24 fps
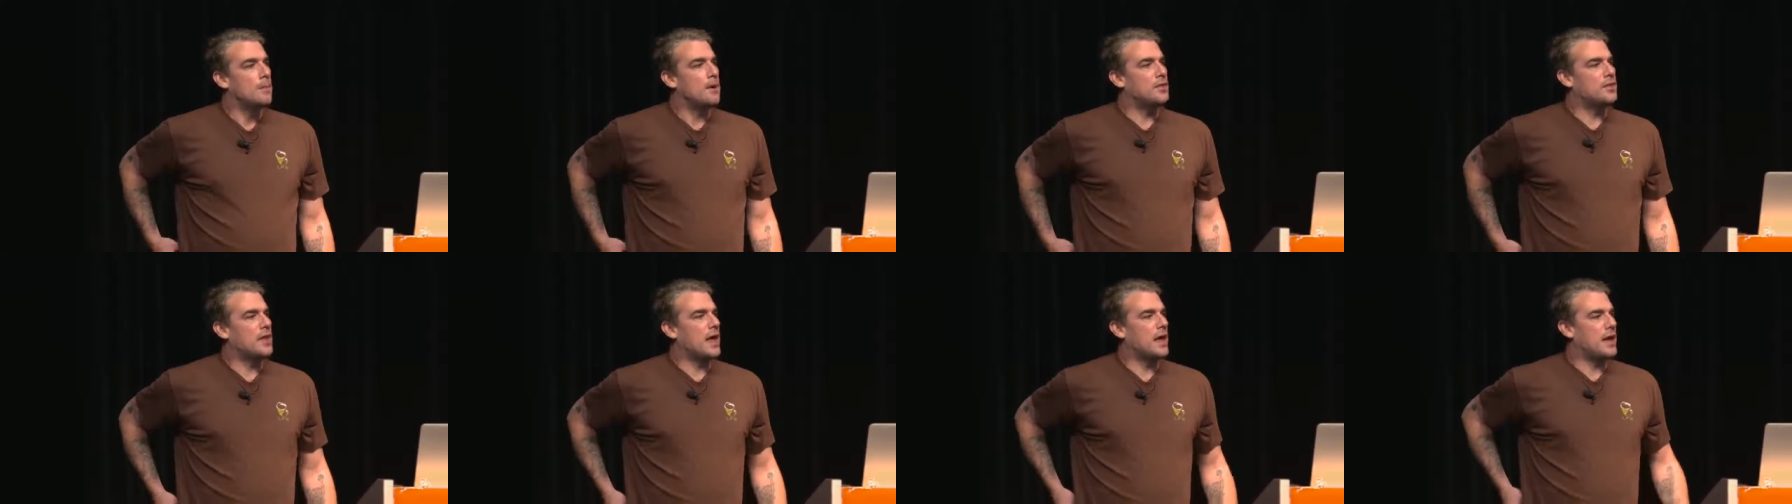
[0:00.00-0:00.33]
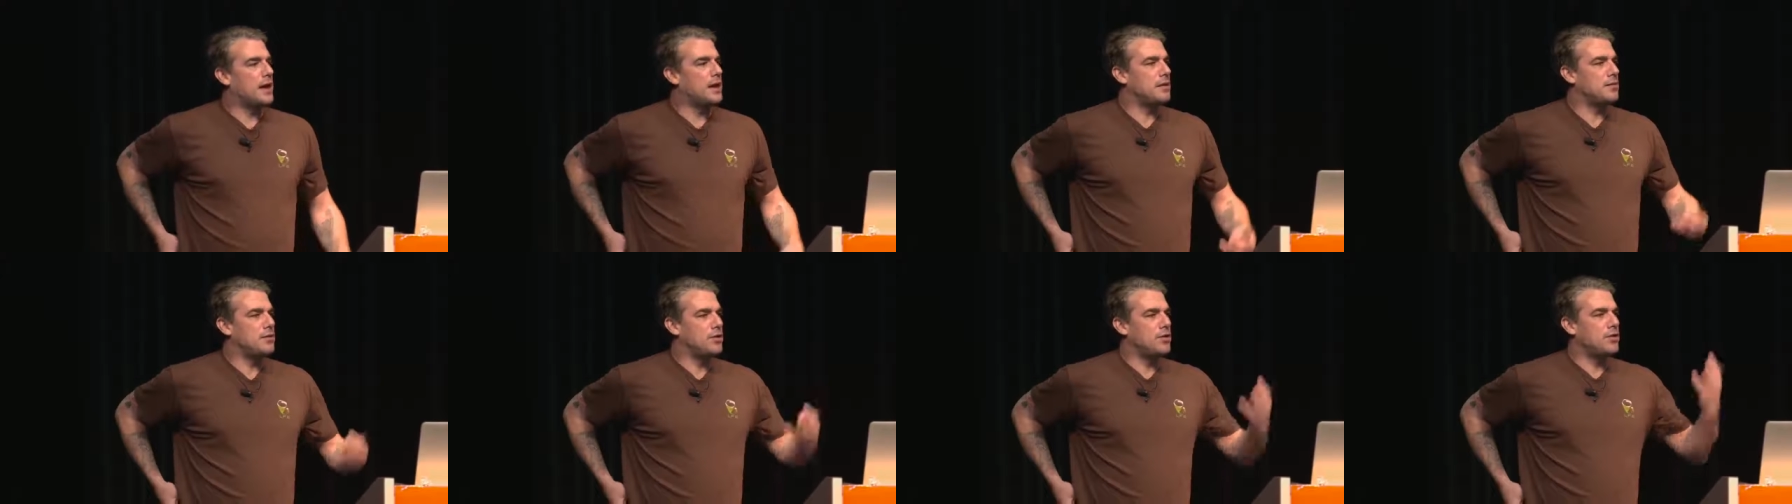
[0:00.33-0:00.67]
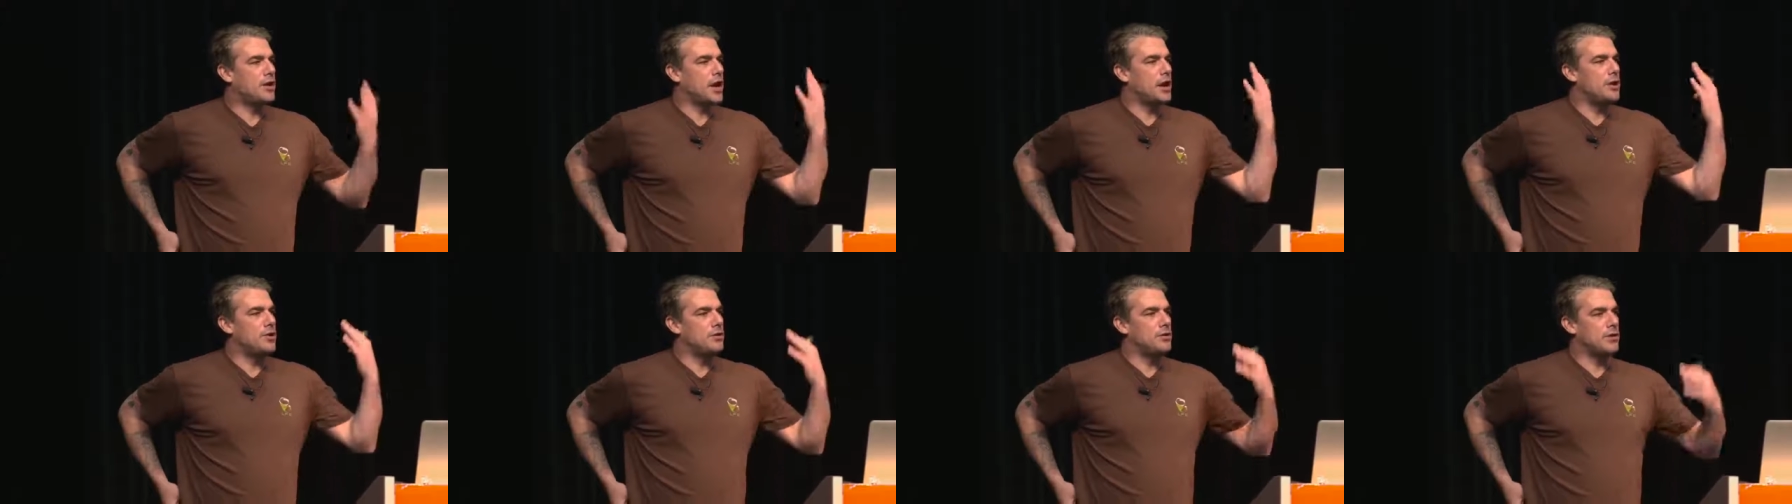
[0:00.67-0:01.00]
but then
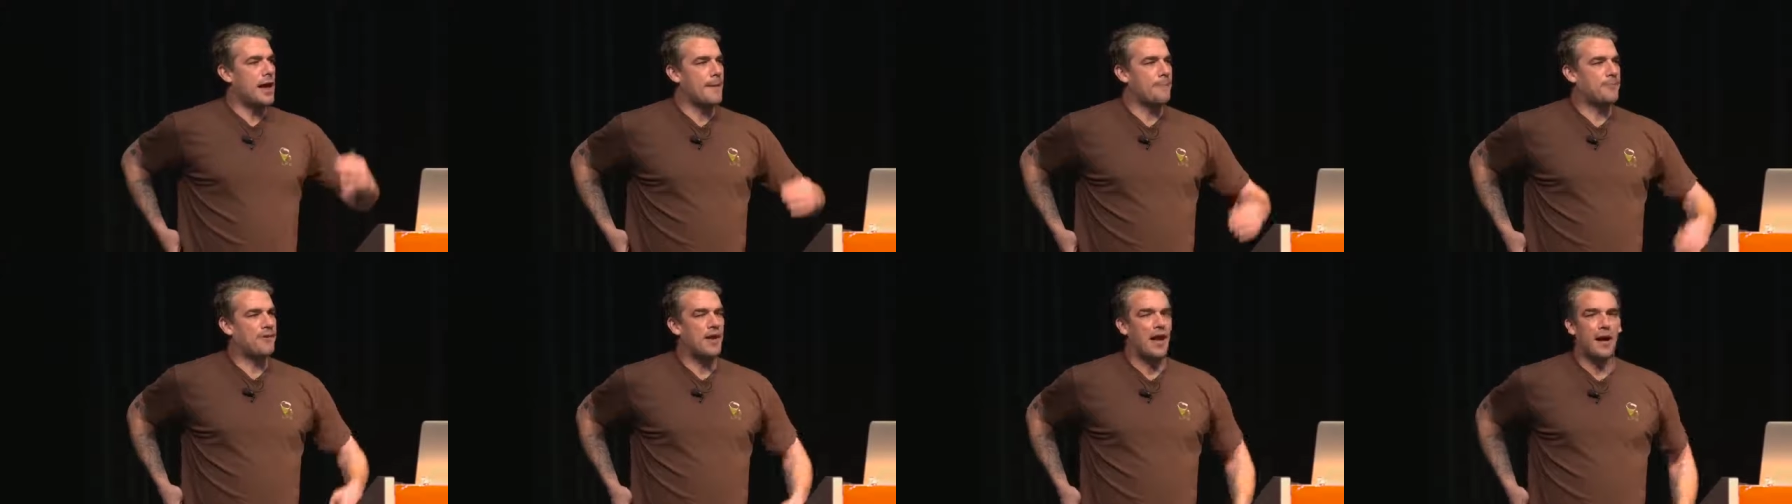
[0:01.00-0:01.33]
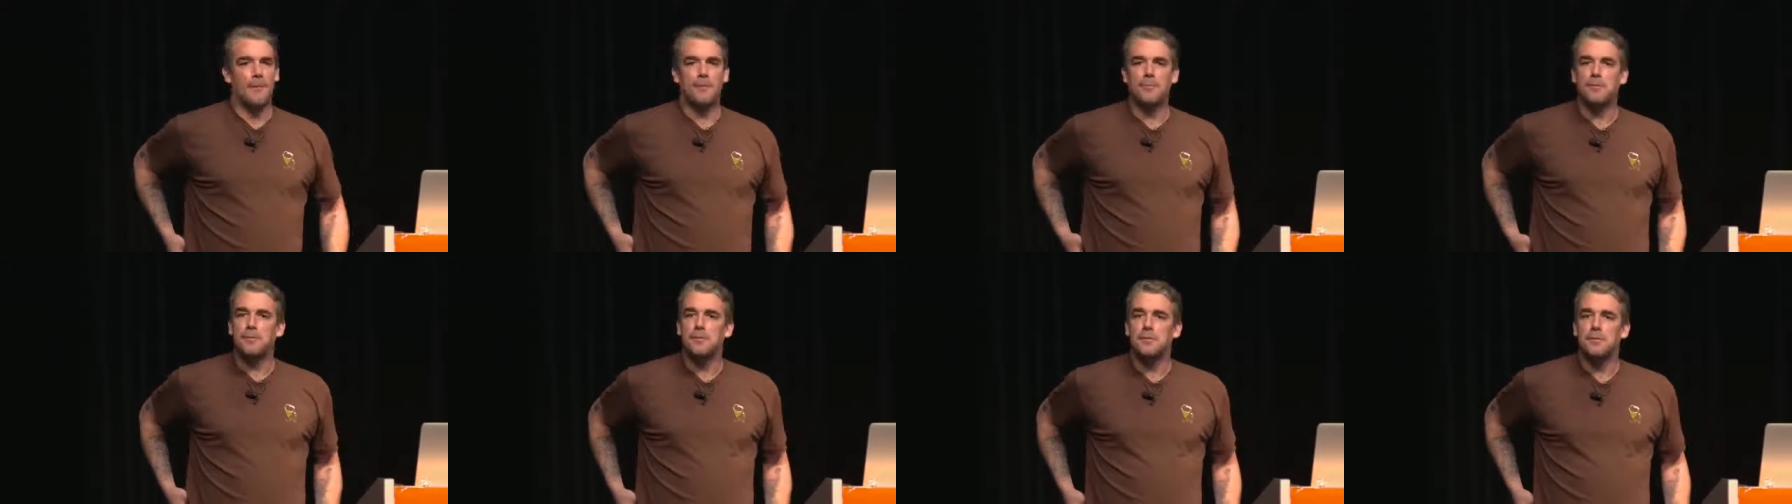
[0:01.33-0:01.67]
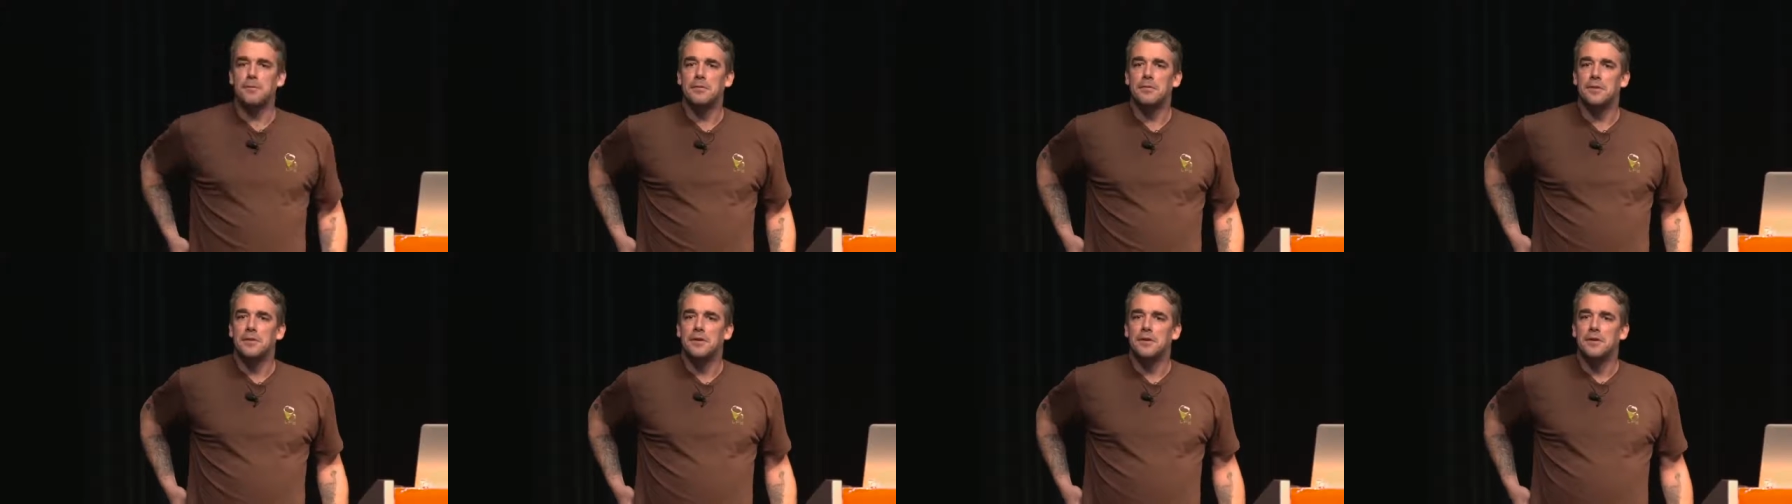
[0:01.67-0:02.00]
you get a new laptop,
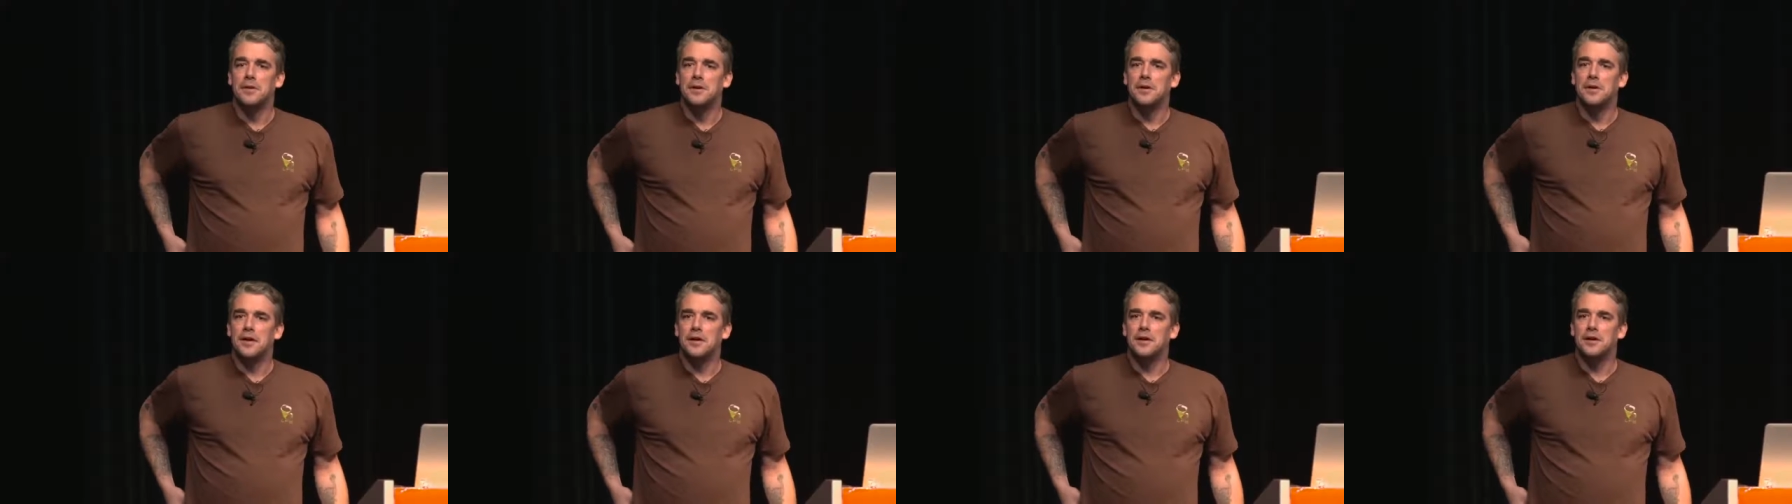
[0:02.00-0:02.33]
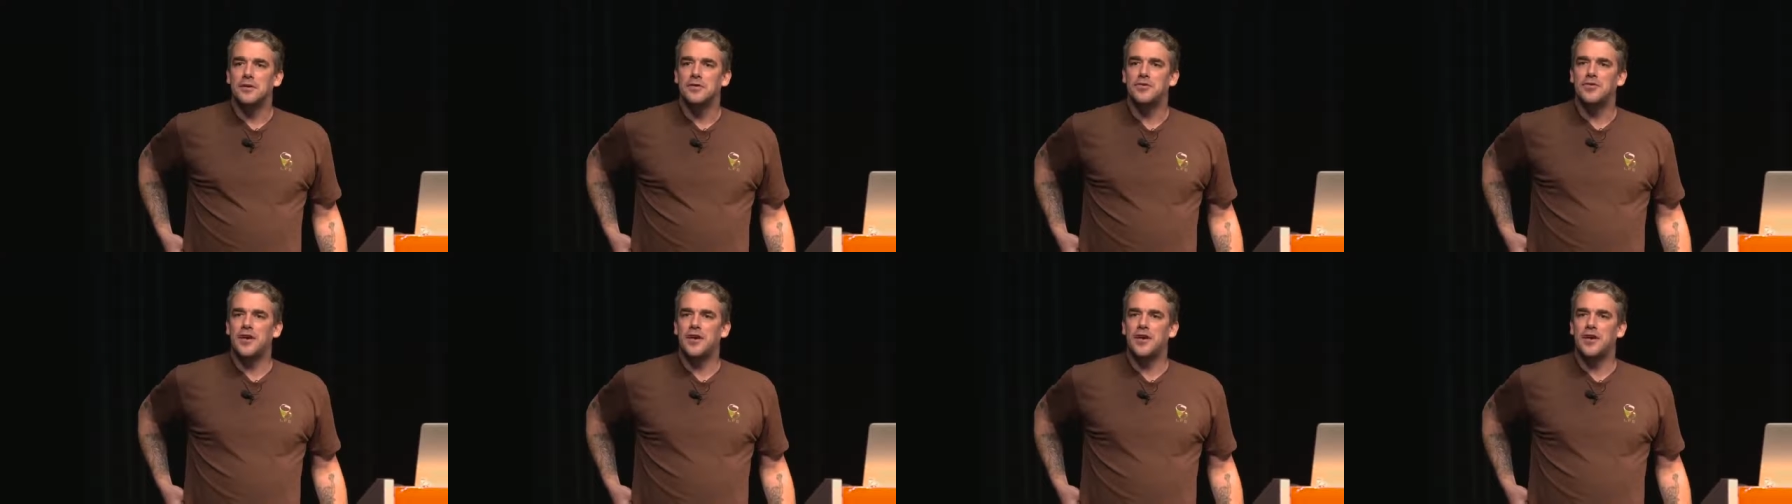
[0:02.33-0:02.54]
and